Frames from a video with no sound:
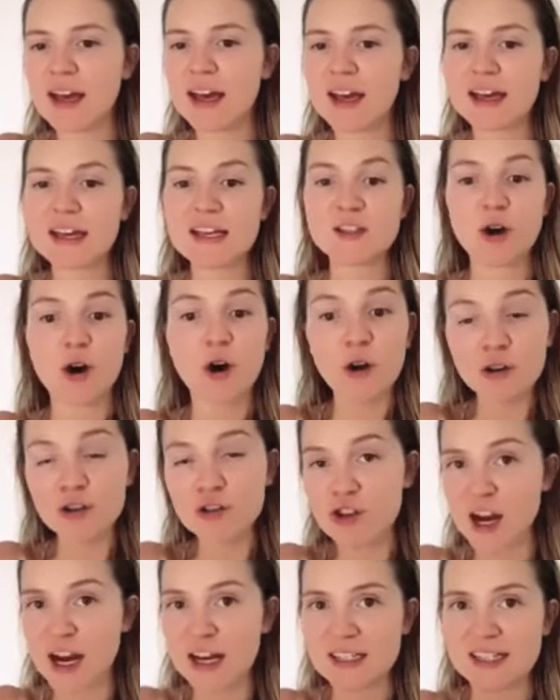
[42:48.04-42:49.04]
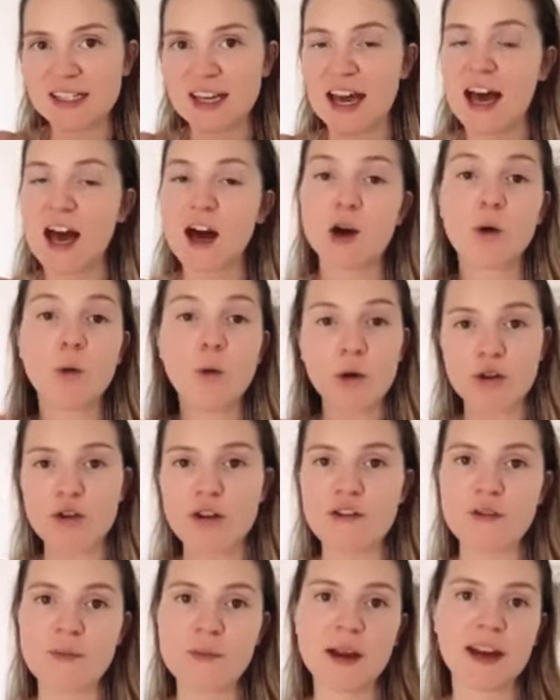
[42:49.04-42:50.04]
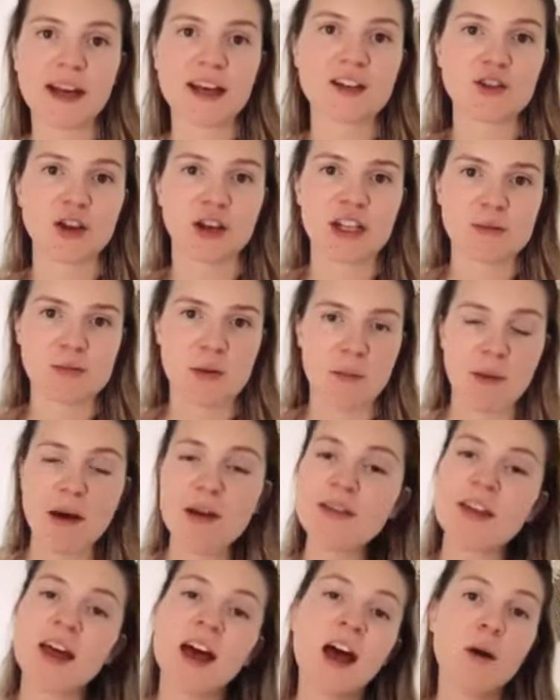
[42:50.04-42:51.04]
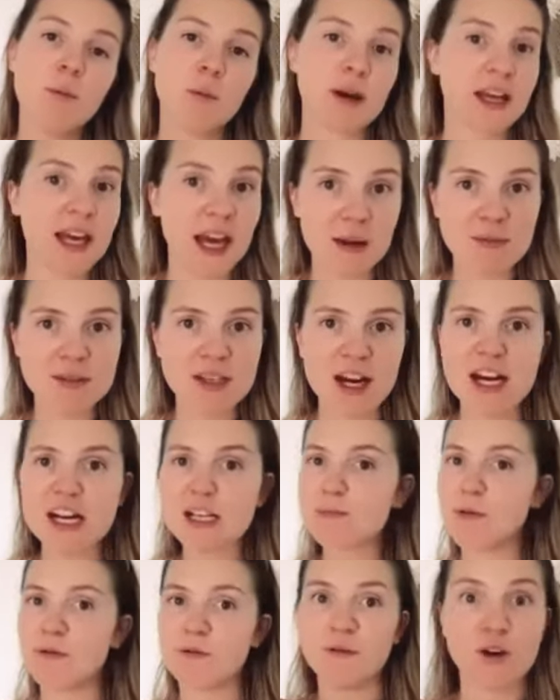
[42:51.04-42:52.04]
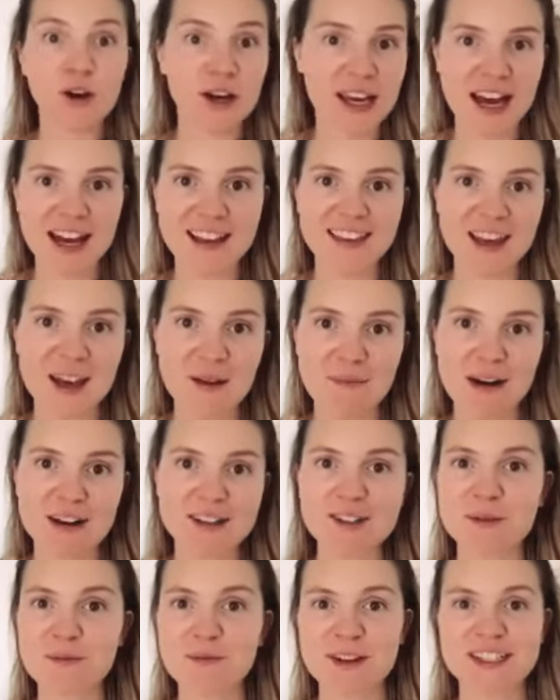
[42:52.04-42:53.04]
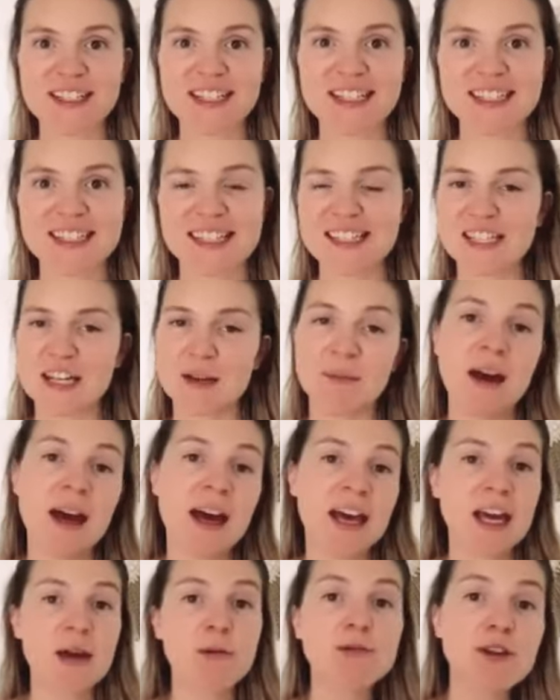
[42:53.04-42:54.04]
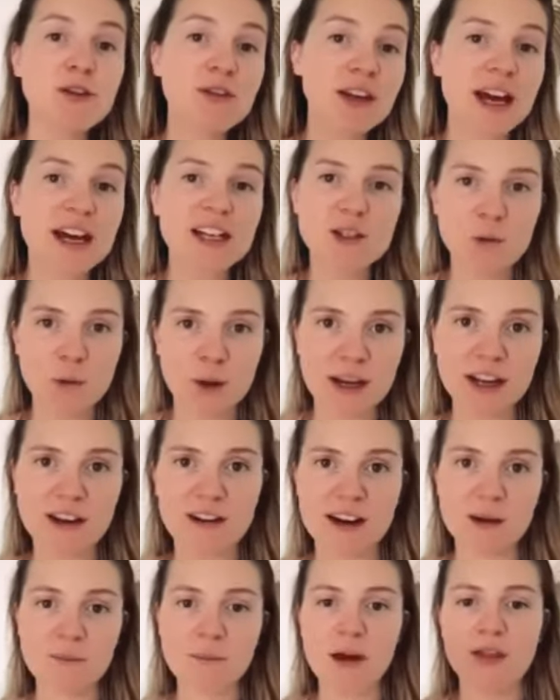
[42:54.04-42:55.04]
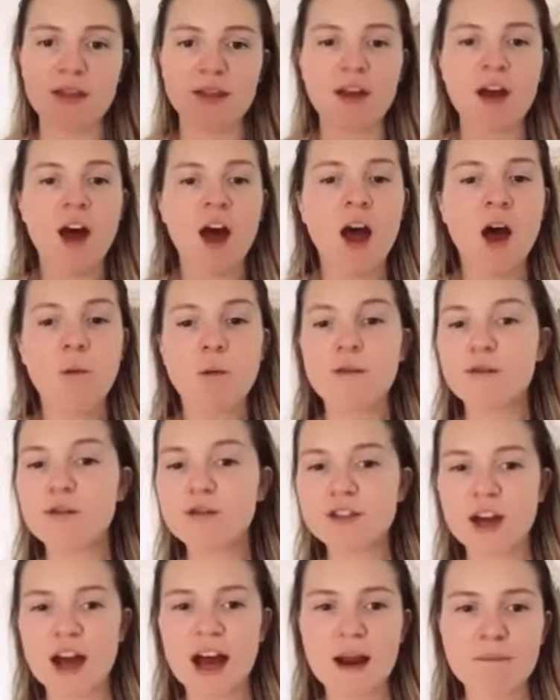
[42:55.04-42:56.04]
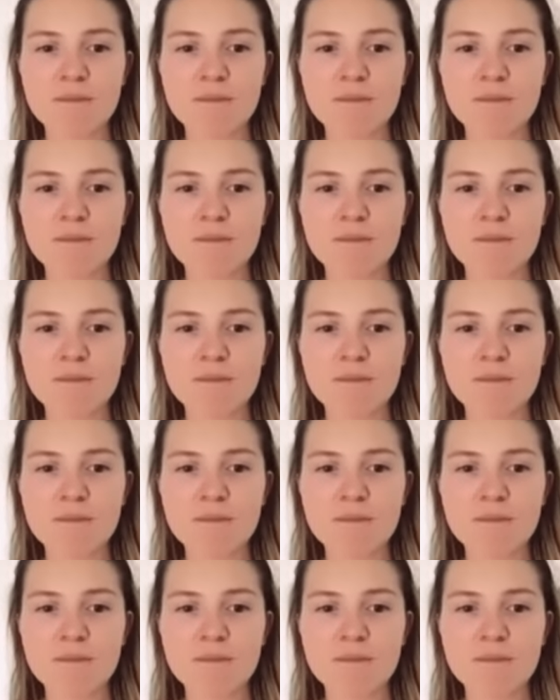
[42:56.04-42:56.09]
here, he's on track to get $250,000 per month. When he came to us before he had the Impact Operating System, he was only at 20 grand a month. We've also